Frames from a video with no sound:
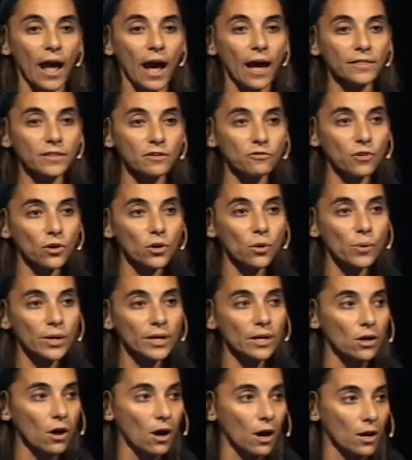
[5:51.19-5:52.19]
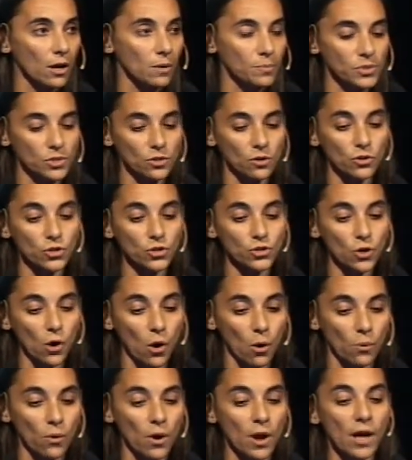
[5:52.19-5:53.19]
And the following columns
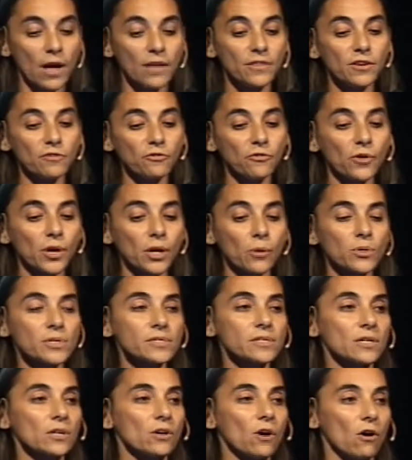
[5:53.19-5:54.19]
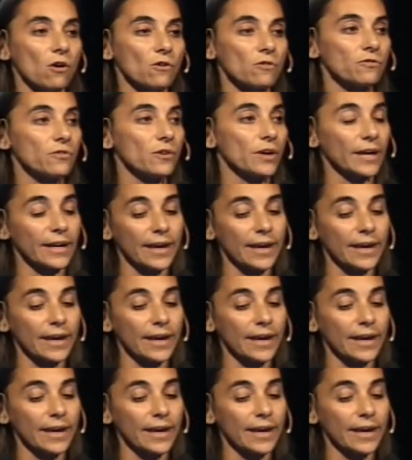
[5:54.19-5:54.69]
show the frequency of